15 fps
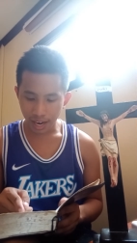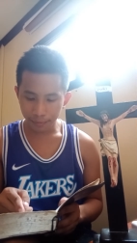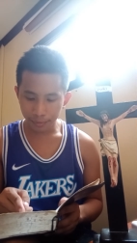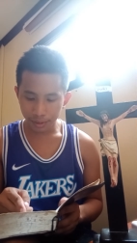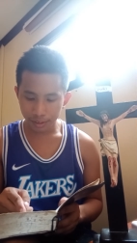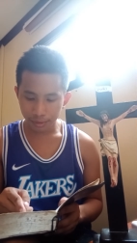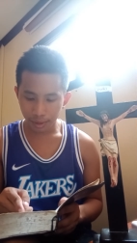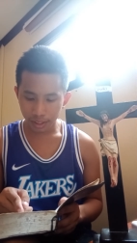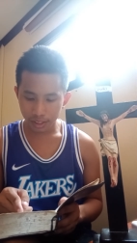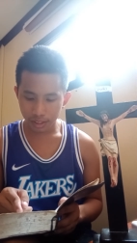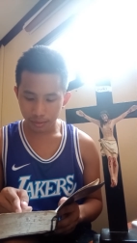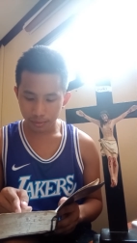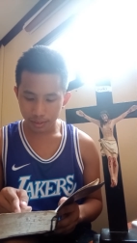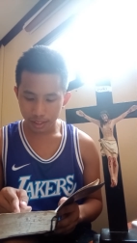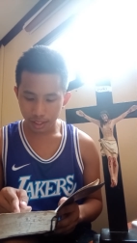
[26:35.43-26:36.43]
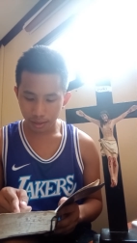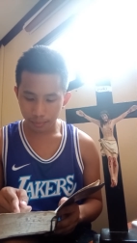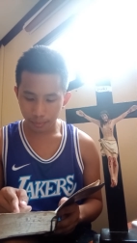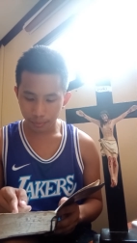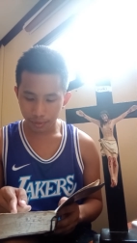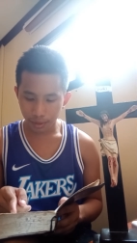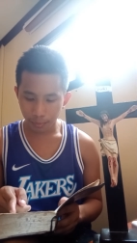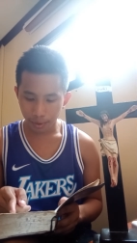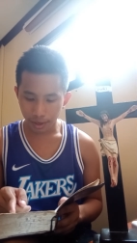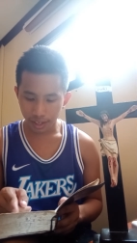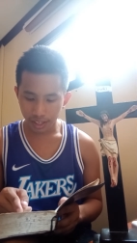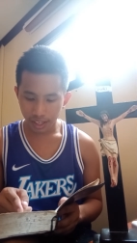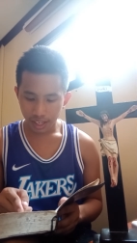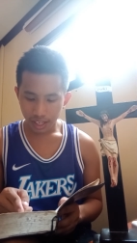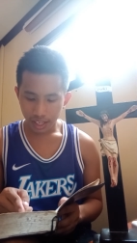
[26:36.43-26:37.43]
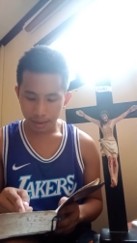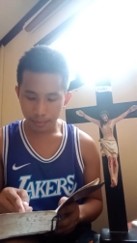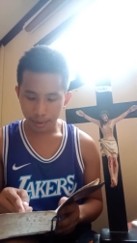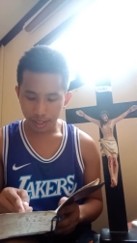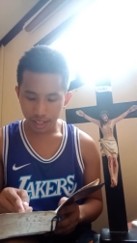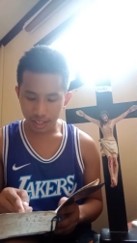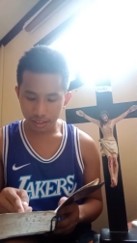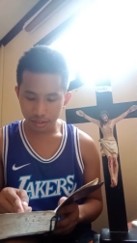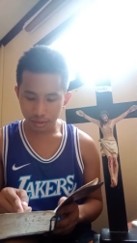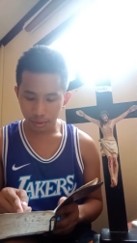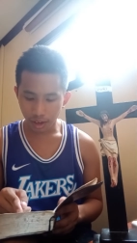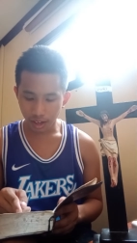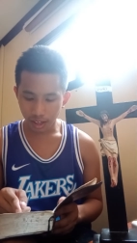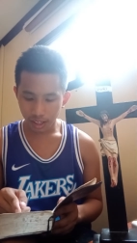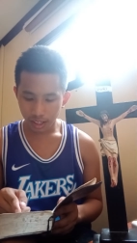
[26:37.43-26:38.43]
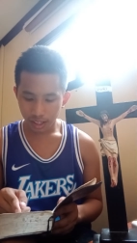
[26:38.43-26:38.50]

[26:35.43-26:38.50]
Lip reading: After drunk some of the wine, he became drunk,